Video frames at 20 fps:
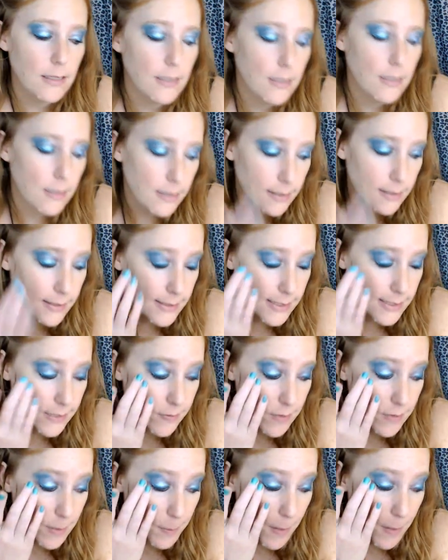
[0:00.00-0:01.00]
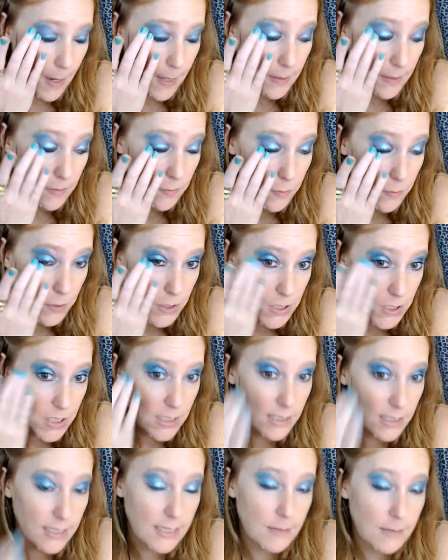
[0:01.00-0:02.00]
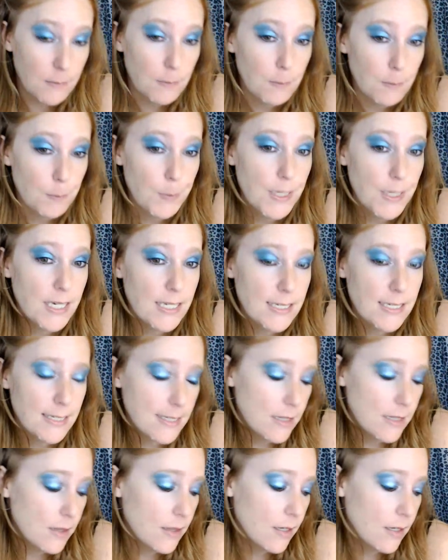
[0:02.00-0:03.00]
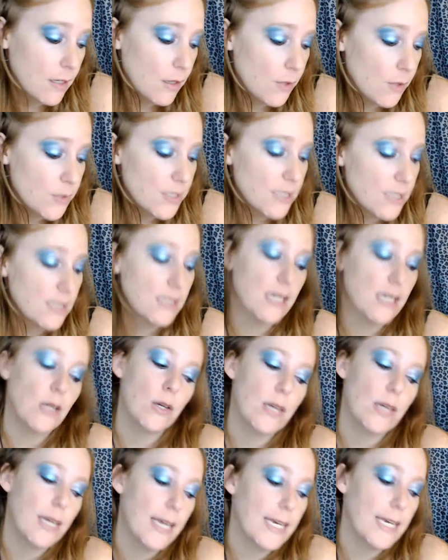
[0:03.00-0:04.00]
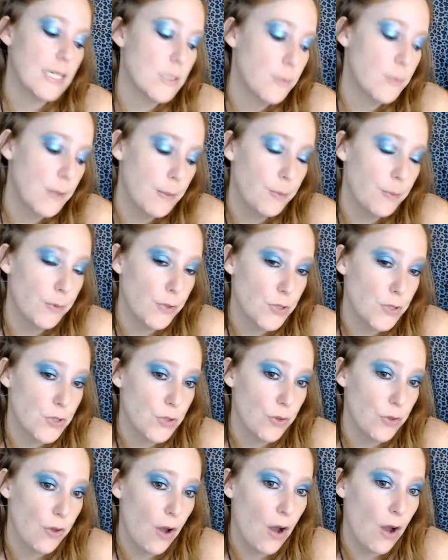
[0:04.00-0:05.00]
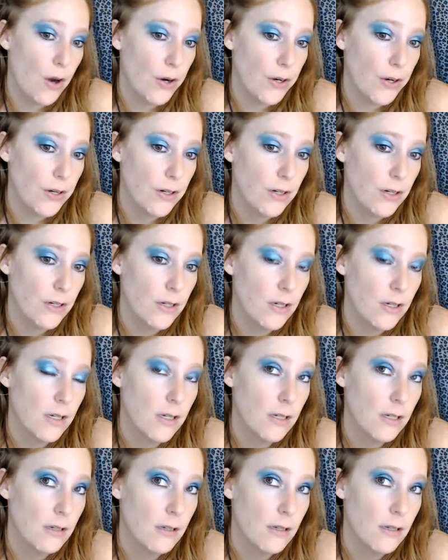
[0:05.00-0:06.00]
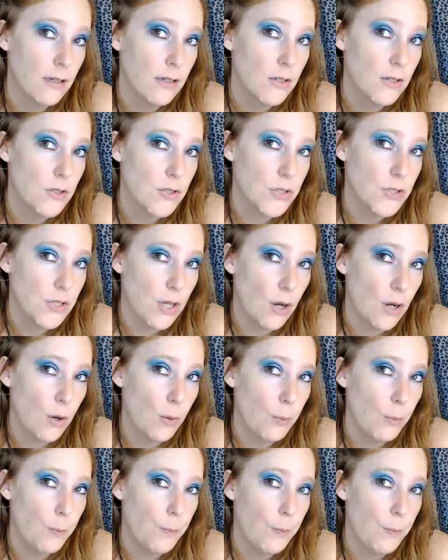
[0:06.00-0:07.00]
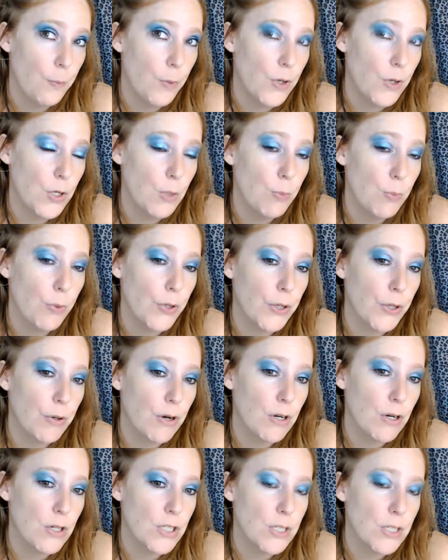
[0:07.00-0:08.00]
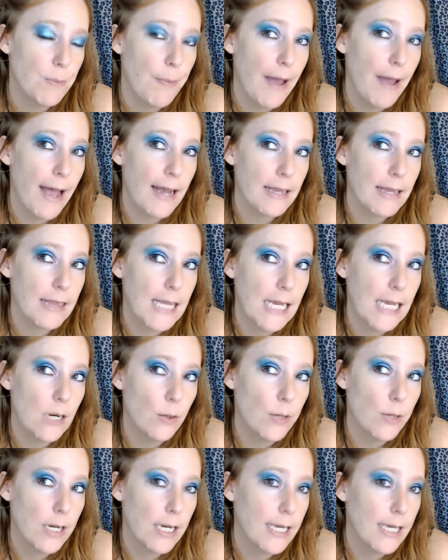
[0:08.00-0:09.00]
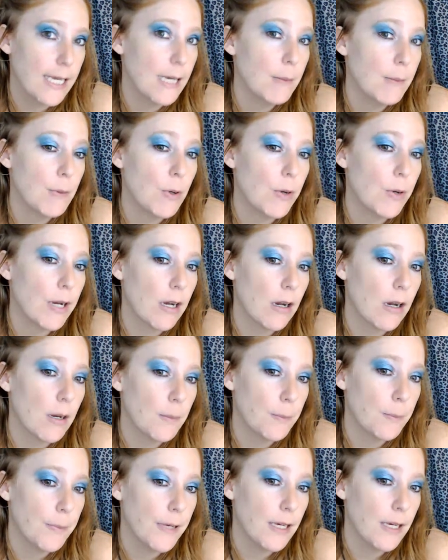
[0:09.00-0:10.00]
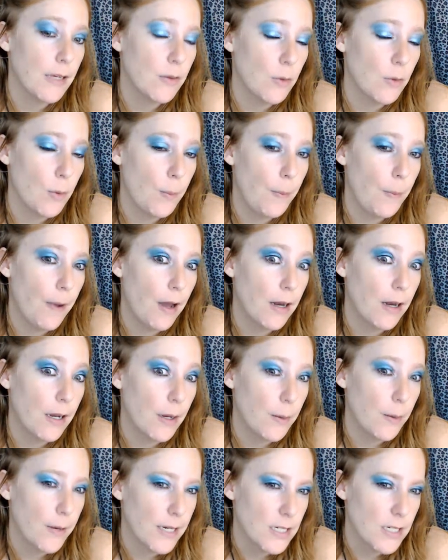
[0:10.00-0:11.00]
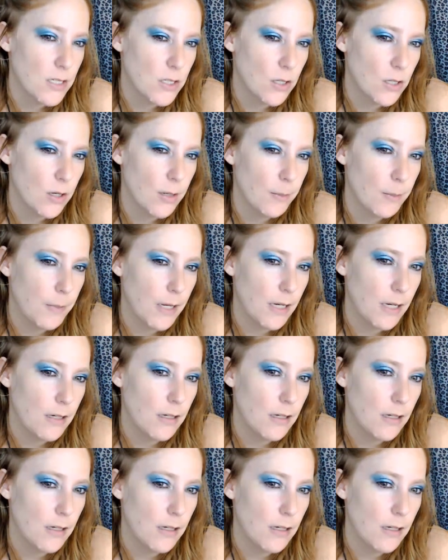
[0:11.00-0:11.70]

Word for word: And it's leaving them behind, unfortunately. Because the closest that you can get to people is through the heart. So when you pull your energy back, they don't get to keep going on being the robotic ways. You know what I mean?